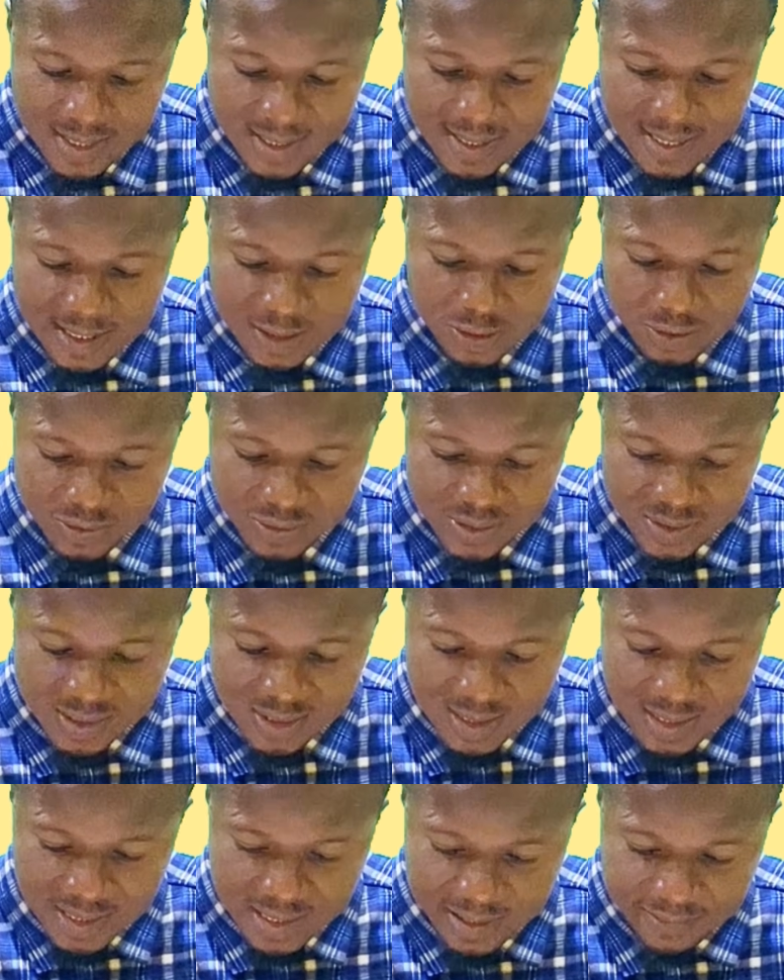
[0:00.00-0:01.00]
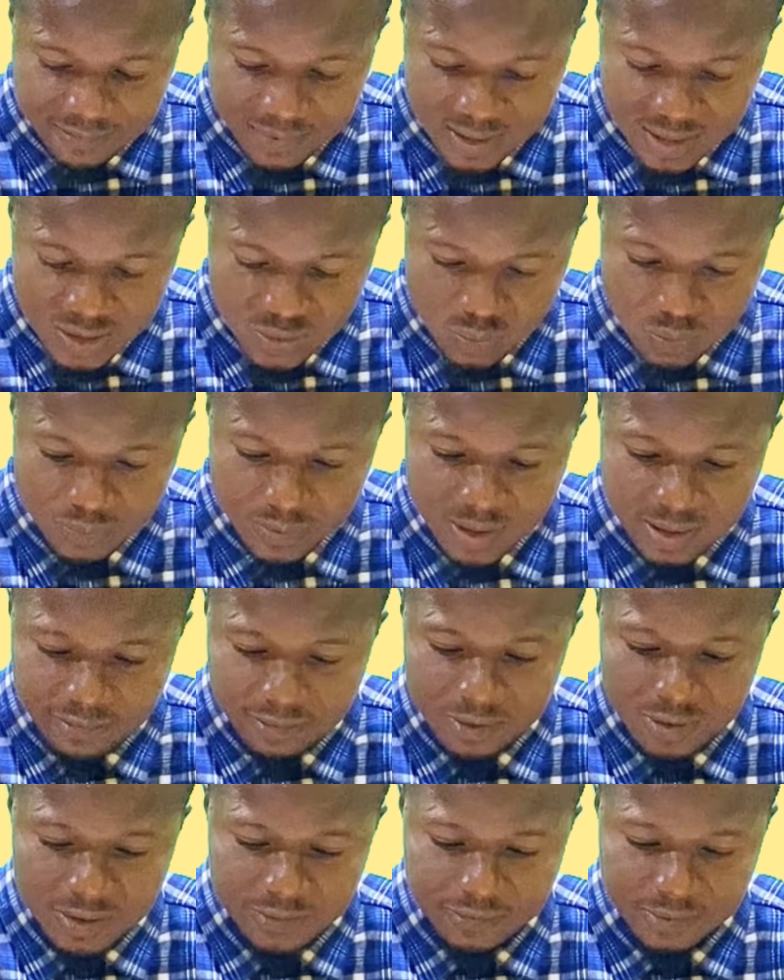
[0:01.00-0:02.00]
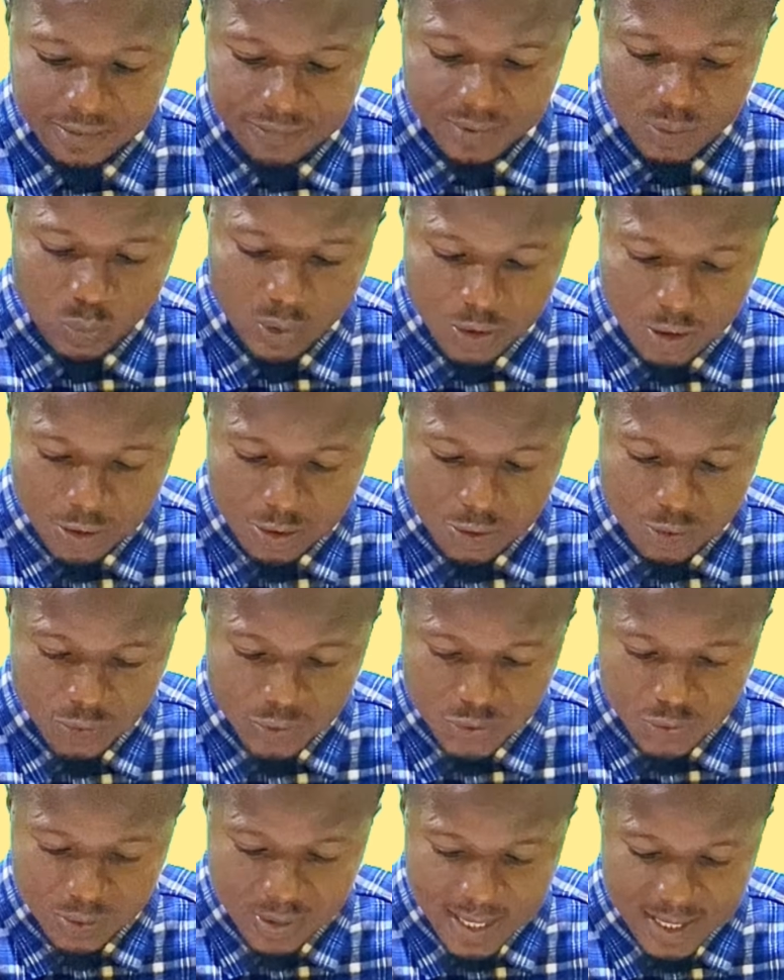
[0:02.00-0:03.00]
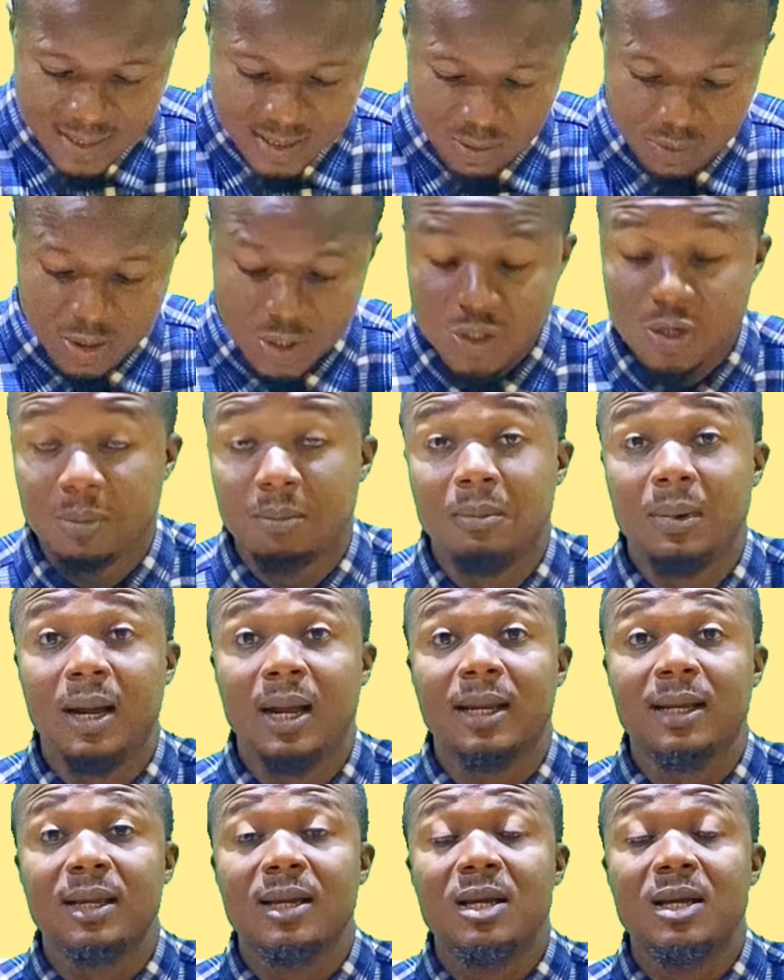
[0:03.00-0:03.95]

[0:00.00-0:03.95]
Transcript: Let us see if this will give us 50. We don't know, so there is a question mark.